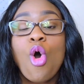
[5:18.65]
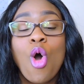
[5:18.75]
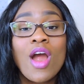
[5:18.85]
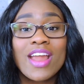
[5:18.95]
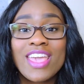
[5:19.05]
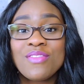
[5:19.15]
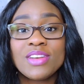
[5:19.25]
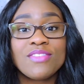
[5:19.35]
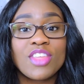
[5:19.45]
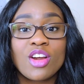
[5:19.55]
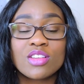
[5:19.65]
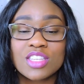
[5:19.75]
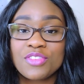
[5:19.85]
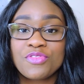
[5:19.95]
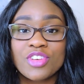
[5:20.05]
Or even if there
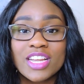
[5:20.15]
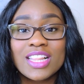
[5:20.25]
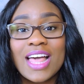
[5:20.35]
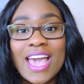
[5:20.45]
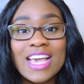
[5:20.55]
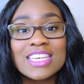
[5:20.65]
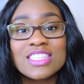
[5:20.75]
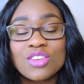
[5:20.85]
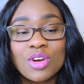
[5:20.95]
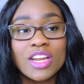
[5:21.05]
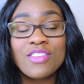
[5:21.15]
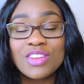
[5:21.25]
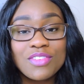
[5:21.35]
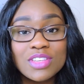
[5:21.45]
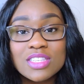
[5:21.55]
is a free class, or
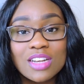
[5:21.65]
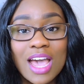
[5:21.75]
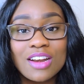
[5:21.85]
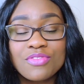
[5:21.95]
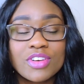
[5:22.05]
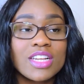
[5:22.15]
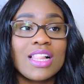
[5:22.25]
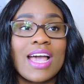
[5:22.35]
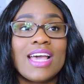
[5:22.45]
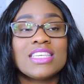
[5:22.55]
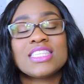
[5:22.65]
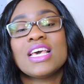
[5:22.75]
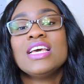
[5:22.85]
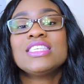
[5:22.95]
even if it's not a free class,